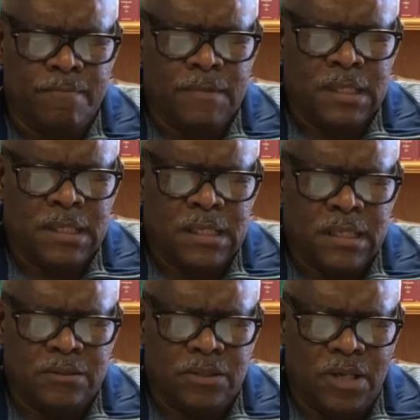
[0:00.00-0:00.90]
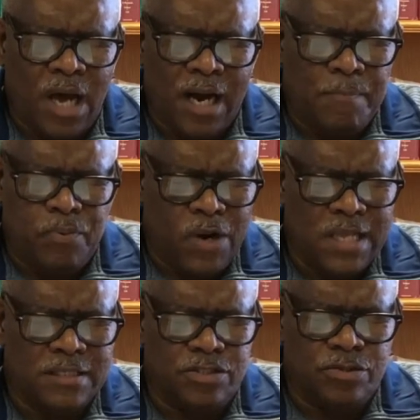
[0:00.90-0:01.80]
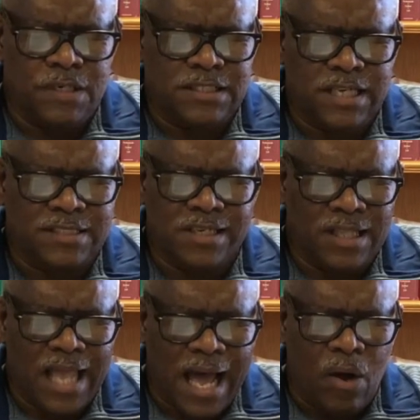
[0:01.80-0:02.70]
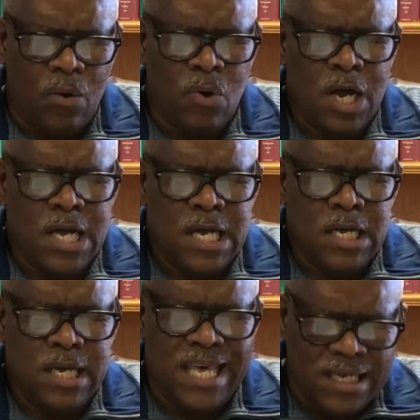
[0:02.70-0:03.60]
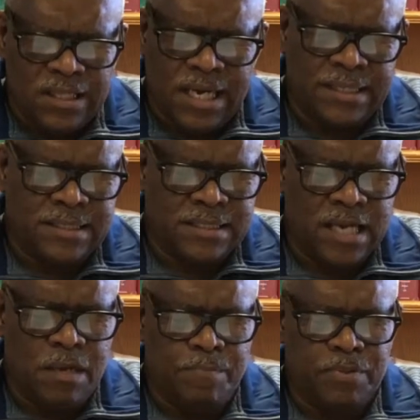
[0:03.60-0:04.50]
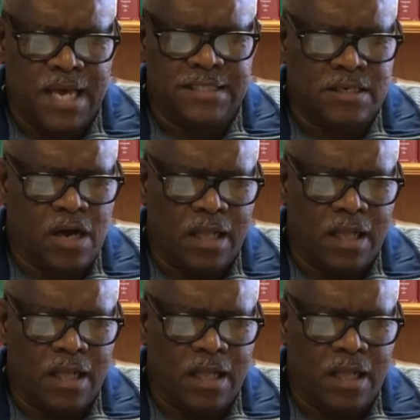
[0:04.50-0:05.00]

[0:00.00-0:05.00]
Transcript: God, I pray that You would just allow healing to take place in our land.